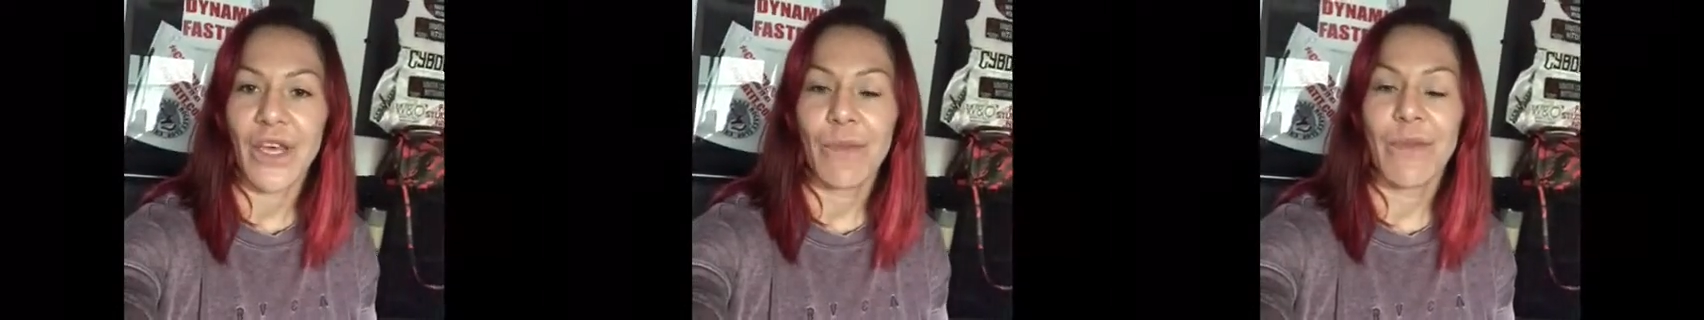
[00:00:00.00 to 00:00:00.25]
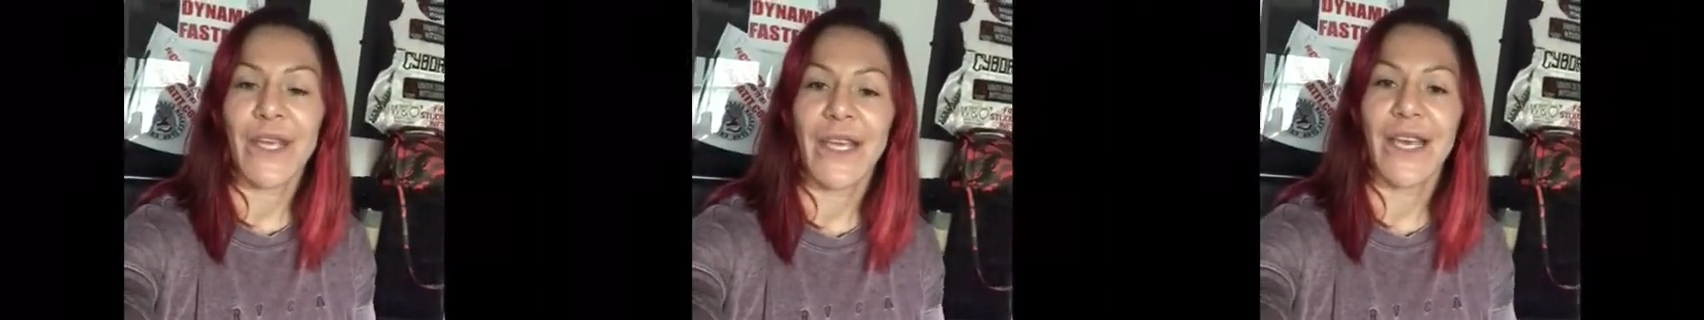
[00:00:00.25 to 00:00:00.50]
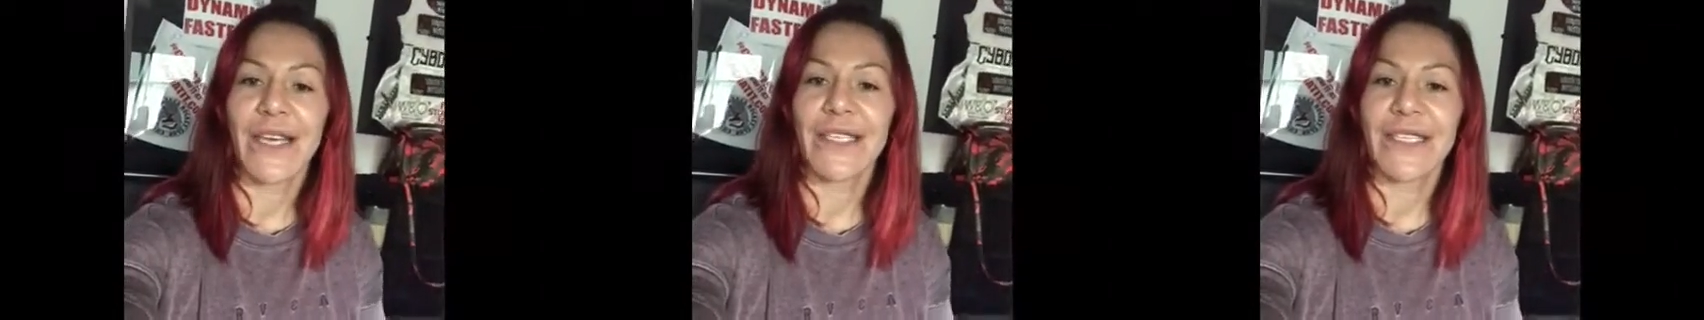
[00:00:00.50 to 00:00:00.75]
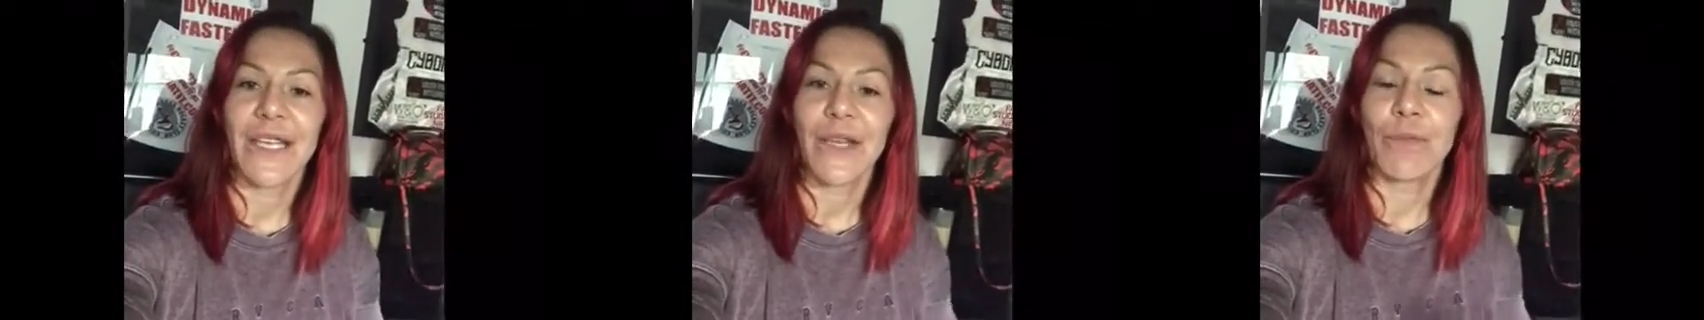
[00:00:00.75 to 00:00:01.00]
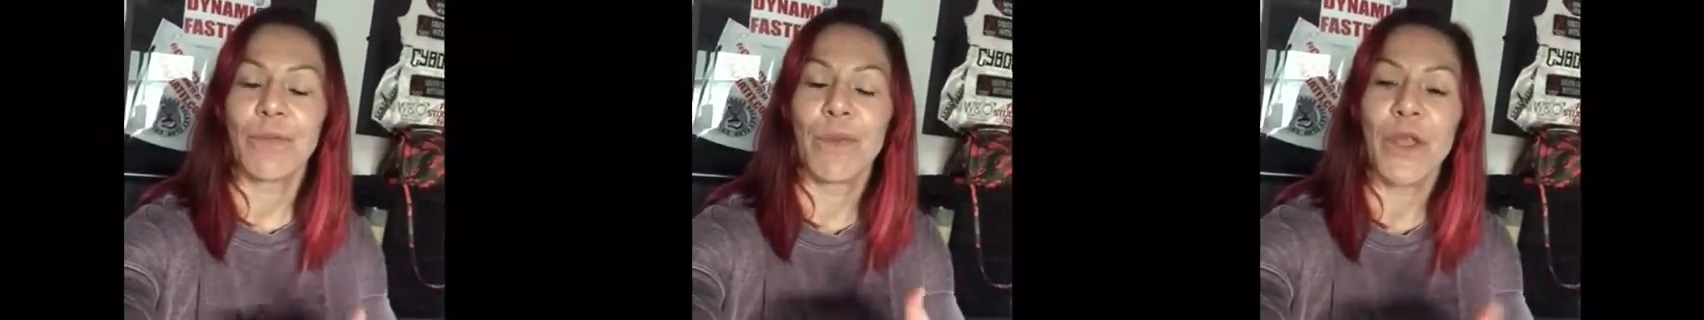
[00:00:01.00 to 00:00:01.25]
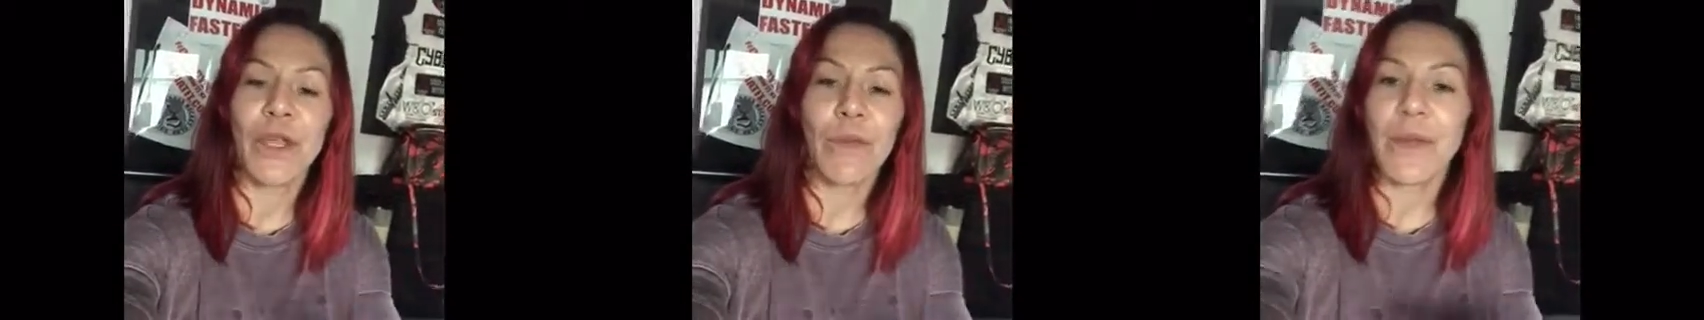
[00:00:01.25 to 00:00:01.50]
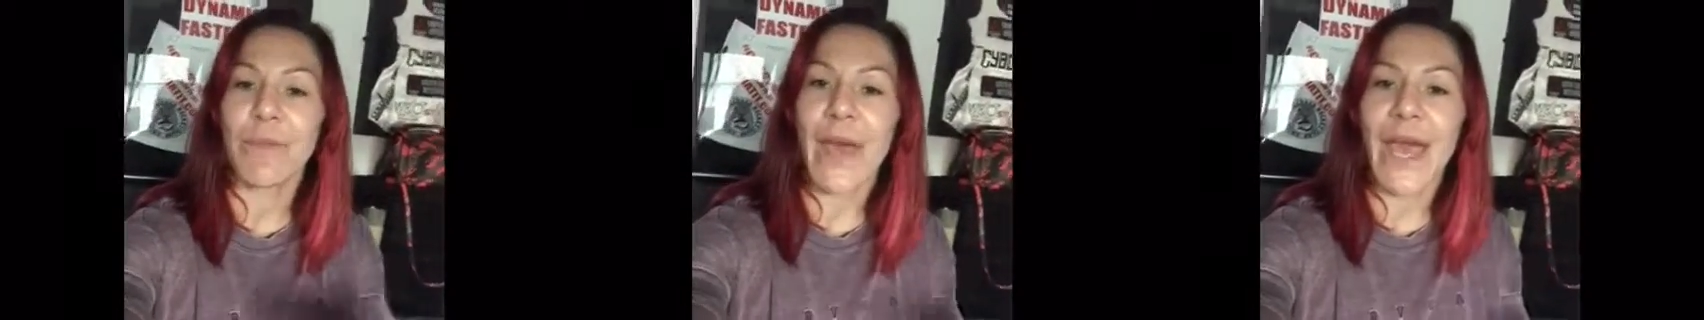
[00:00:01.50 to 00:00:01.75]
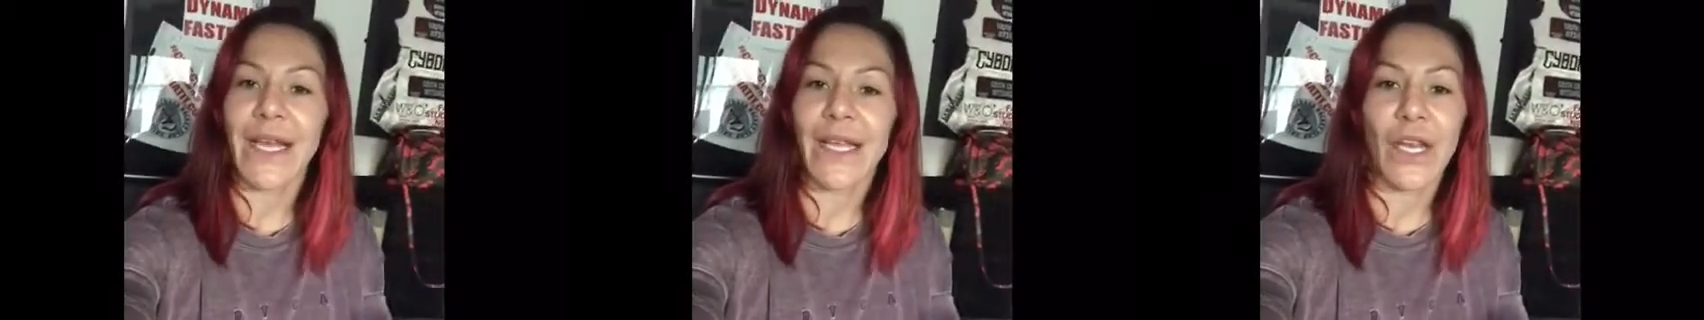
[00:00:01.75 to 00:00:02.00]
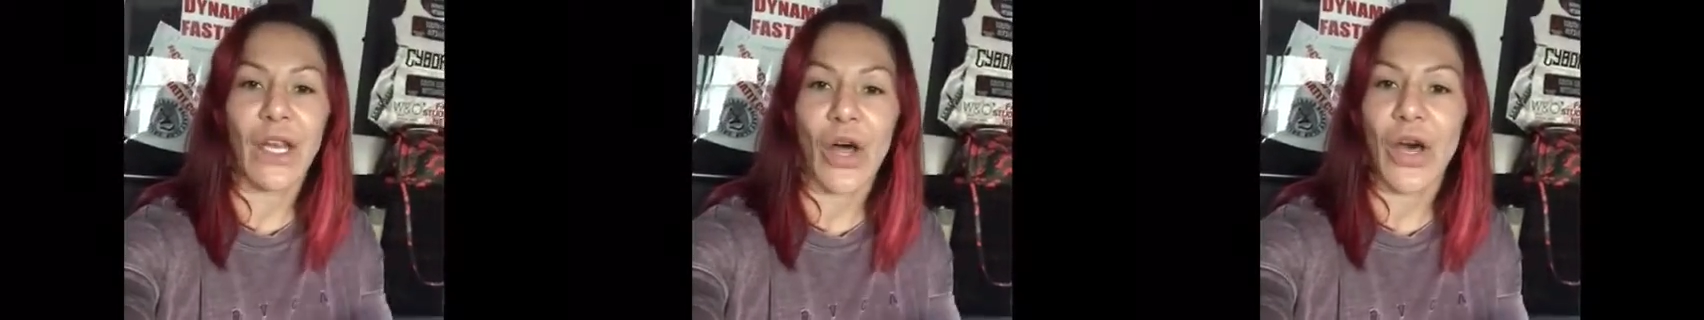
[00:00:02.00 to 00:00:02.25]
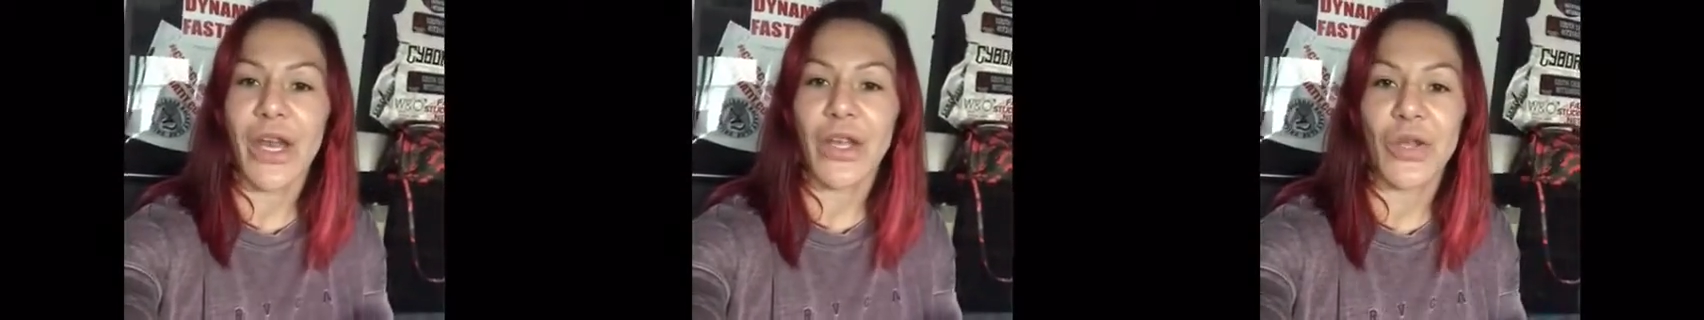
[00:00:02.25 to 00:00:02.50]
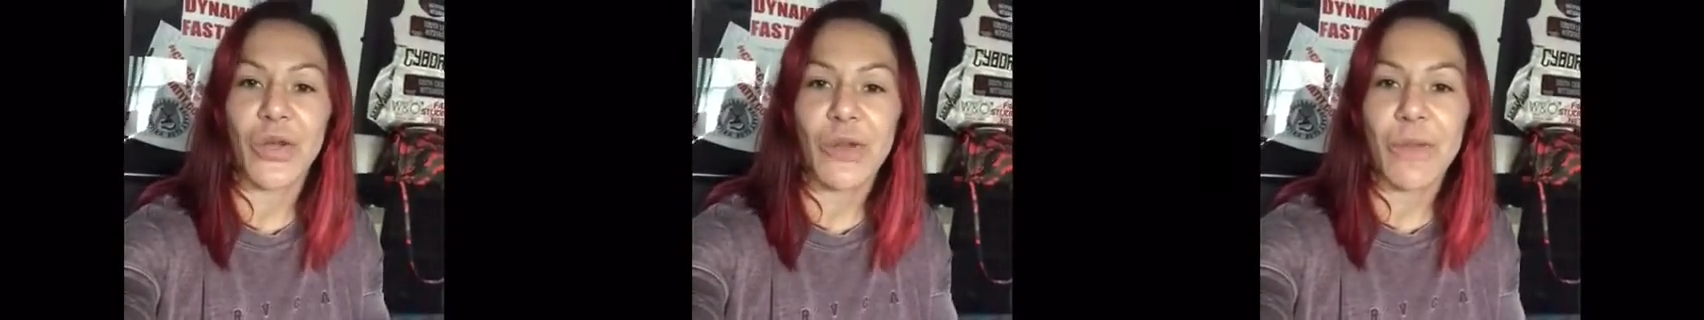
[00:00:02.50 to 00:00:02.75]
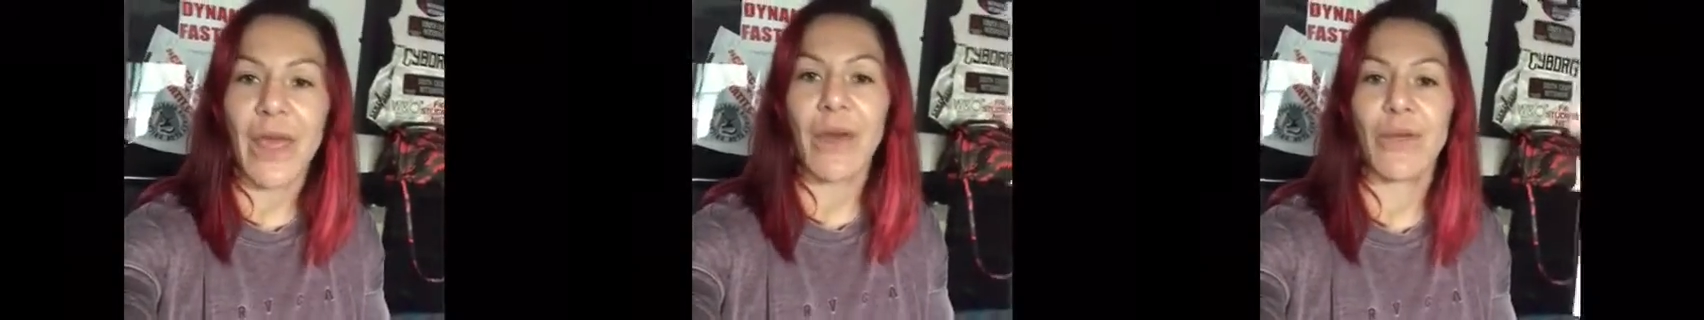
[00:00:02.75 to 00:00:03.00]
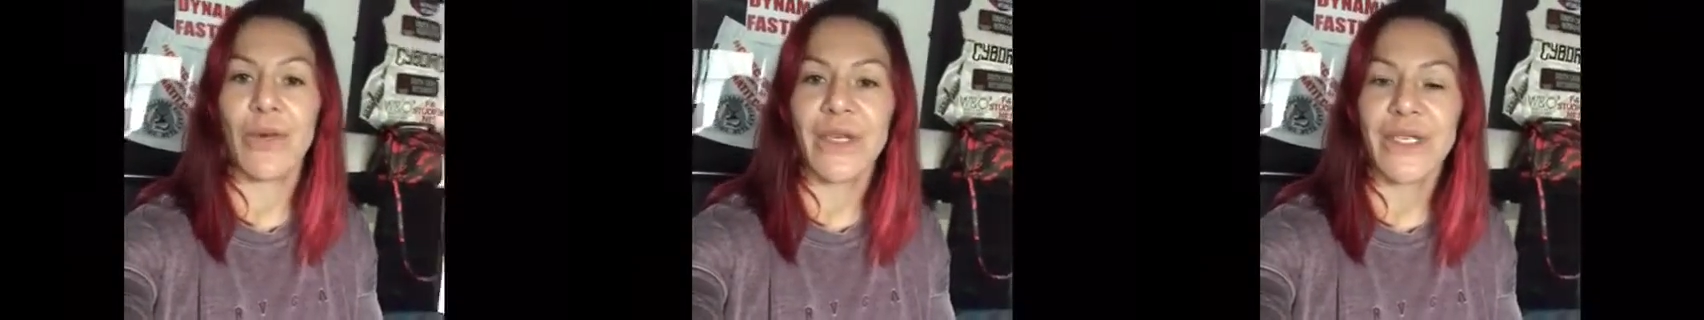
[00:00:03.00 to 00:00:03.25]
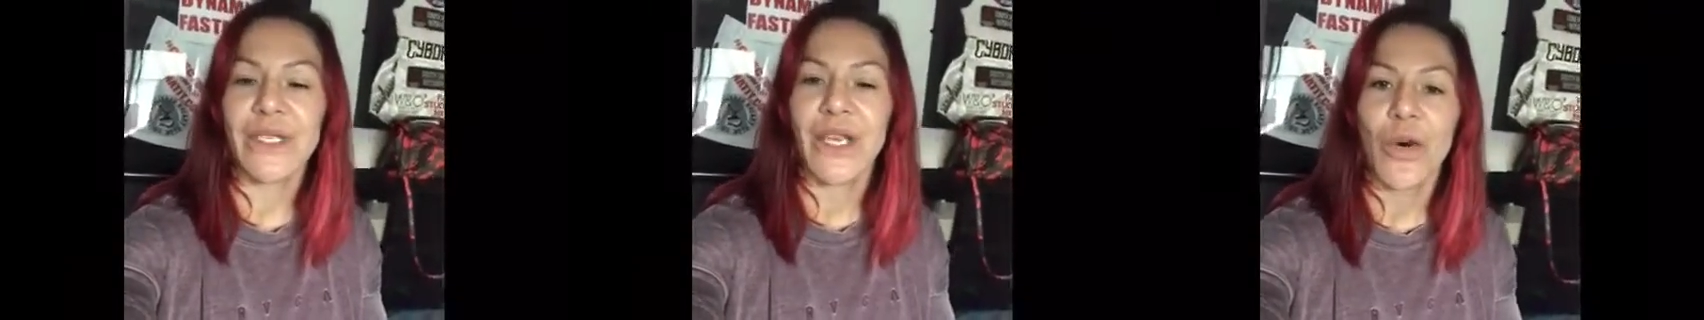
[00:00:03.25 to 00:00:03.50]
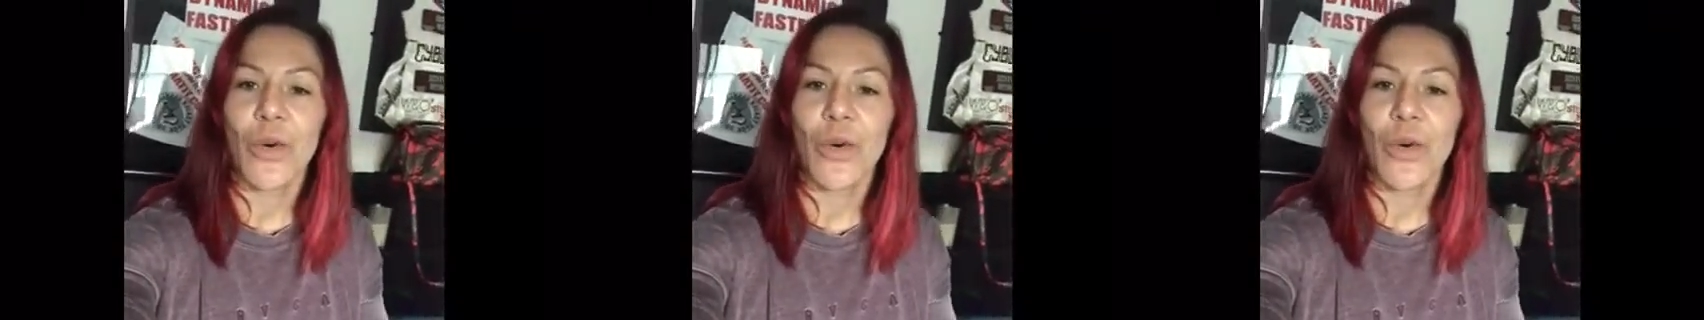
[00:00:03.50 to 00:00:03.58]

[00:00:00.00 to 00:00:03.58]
because bring me back a lot of good memories